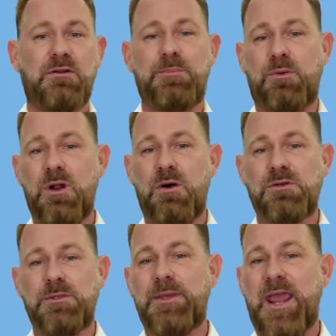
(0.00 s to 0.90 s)
a pro
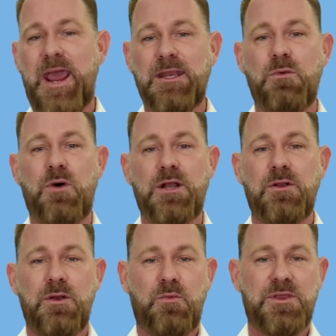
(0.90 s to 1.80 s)
to be anyone
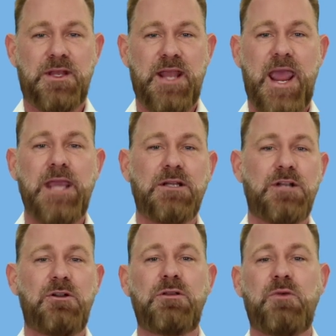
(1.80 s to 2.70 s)
with an
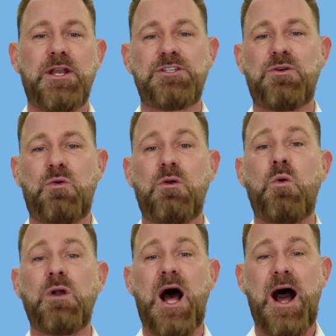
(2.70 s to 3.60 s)
800 credit score
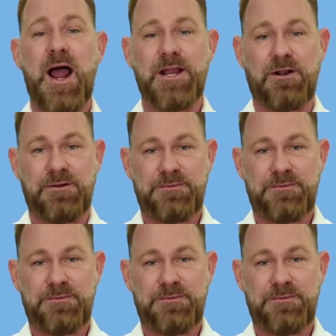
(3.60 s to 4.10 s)
or higher.